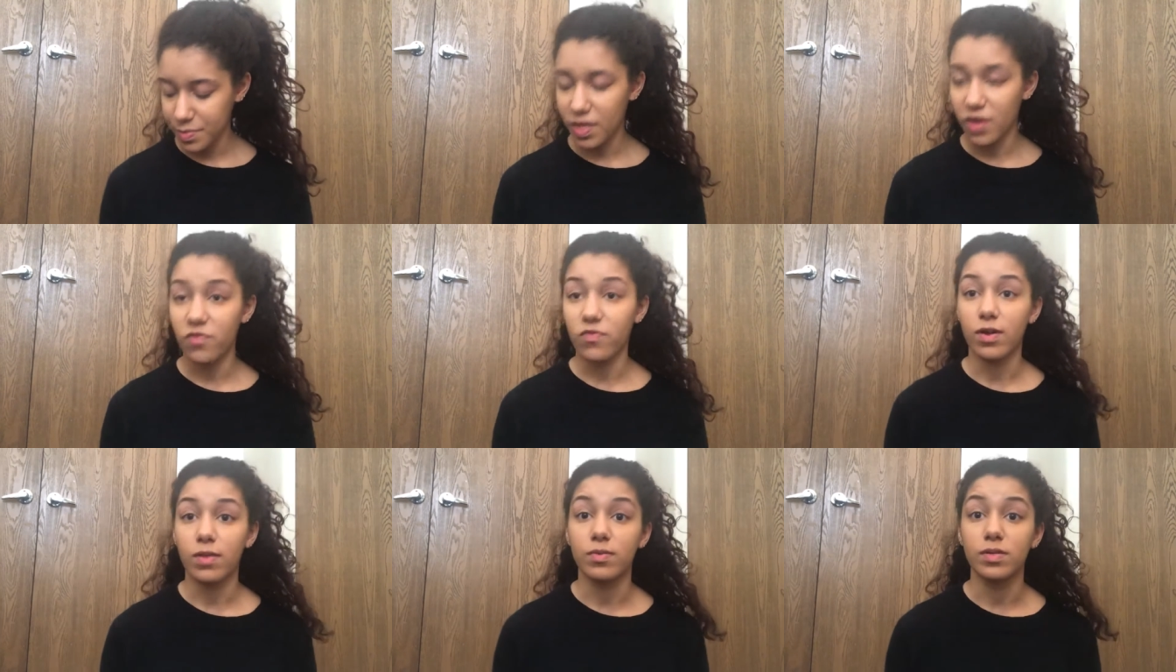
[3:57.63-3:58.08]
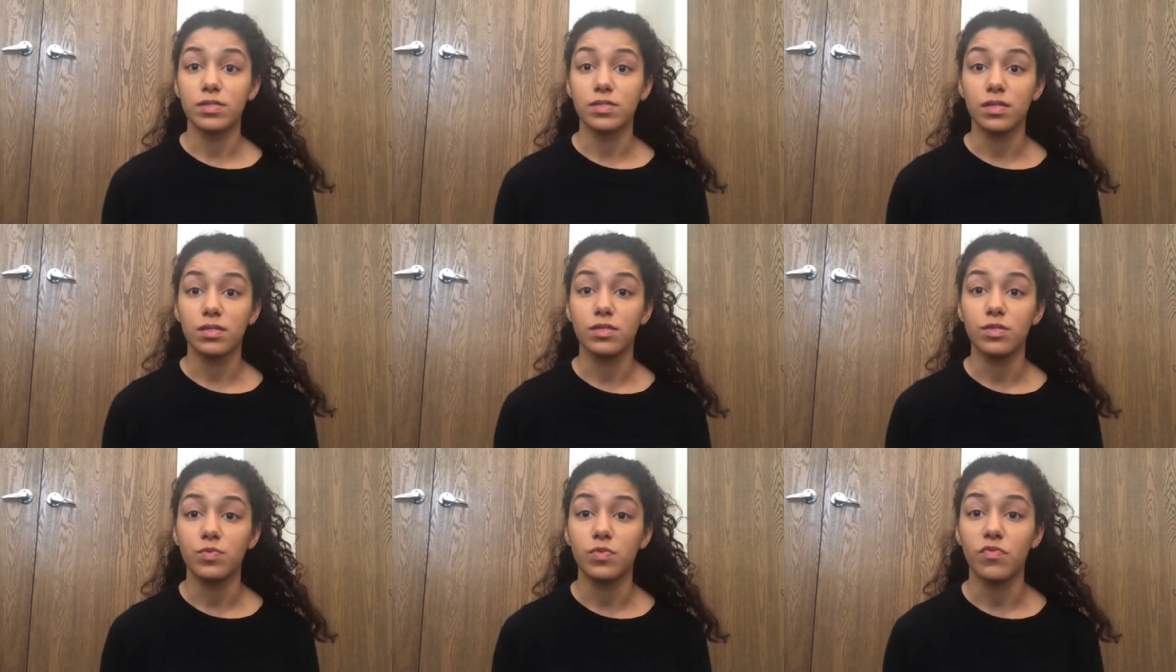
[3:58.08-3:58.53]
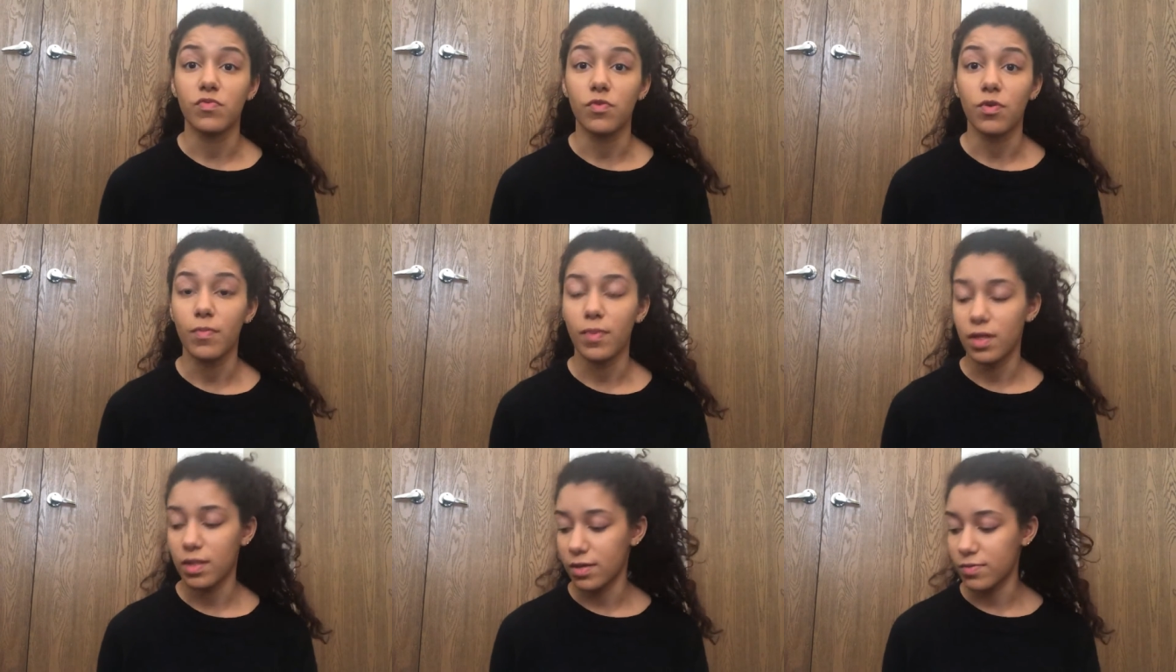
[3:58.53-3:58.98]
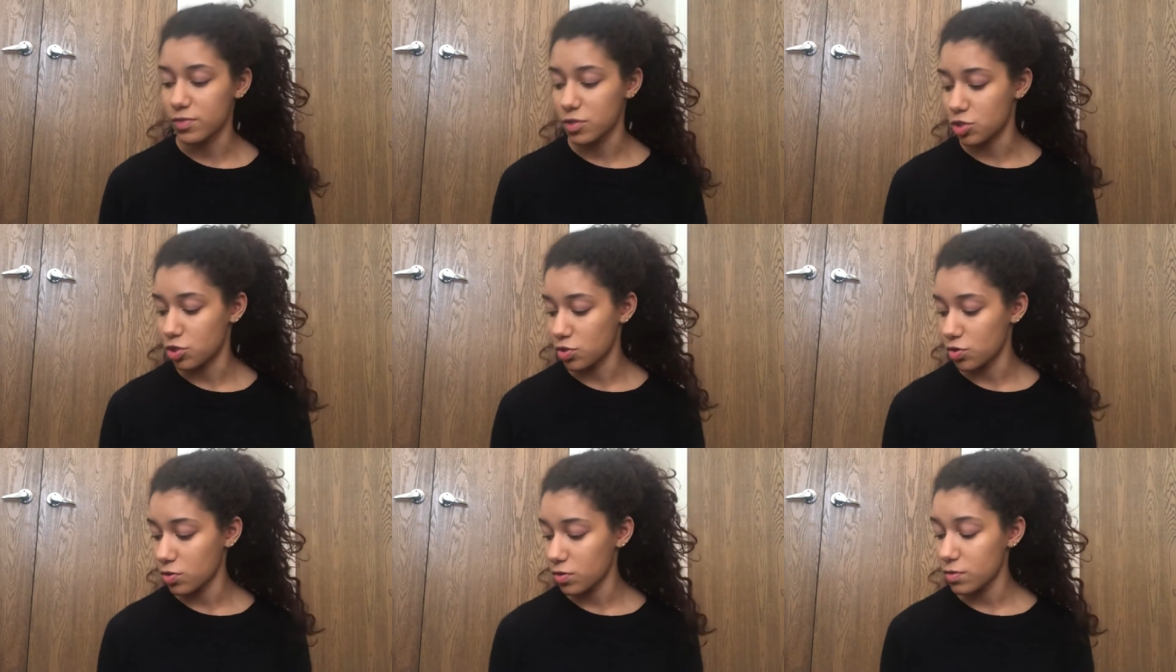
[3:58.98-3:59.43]
I've probably said this before, my life's a
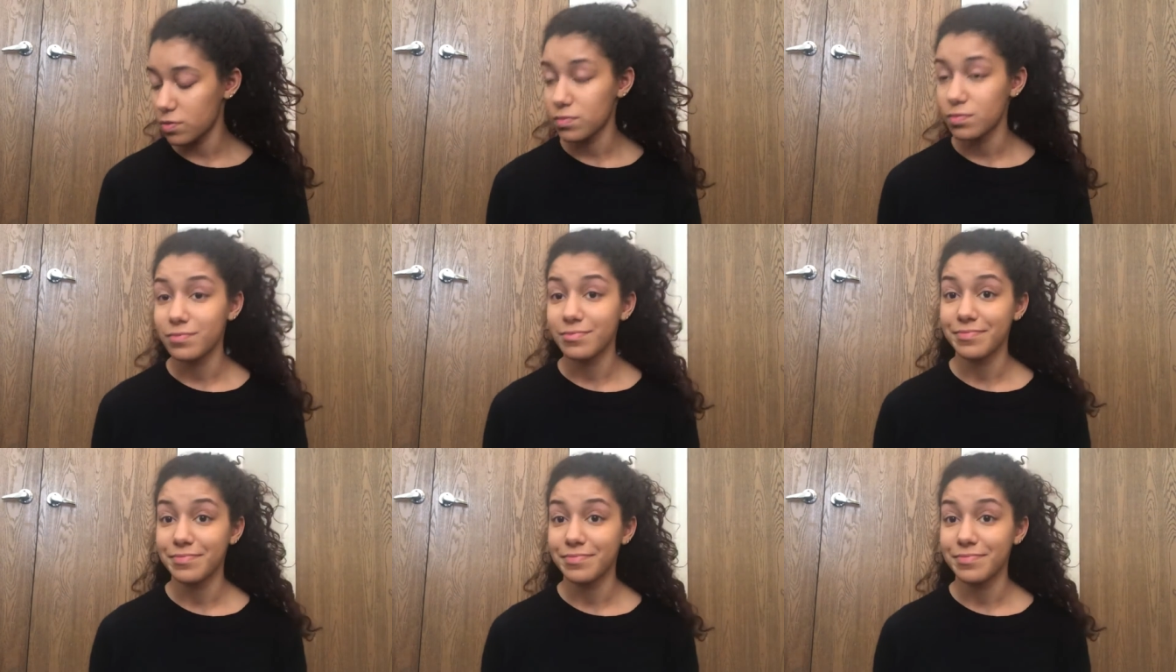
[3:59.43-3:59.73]
joke.